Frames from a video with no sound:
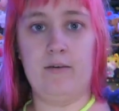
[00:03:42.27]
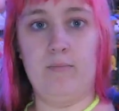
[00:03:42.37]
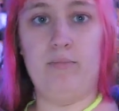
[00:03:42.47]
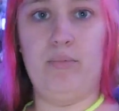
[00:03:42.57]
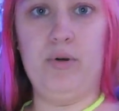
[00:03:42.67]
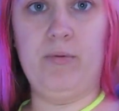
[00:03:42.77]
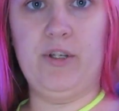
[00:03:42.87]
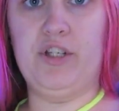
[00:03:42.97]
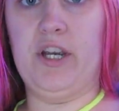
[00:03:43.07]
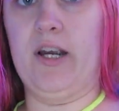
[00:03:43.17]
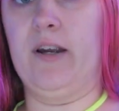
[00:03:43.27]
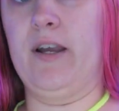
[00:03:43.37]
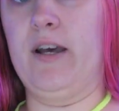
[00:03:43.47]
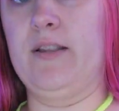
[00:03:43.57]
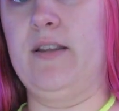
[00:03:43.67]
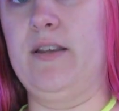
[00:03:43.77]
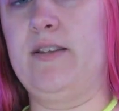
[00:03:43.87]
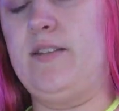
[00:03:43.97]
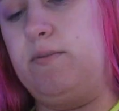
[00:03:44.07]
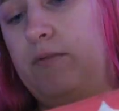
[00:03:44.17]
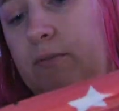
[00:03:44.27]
boobage area, these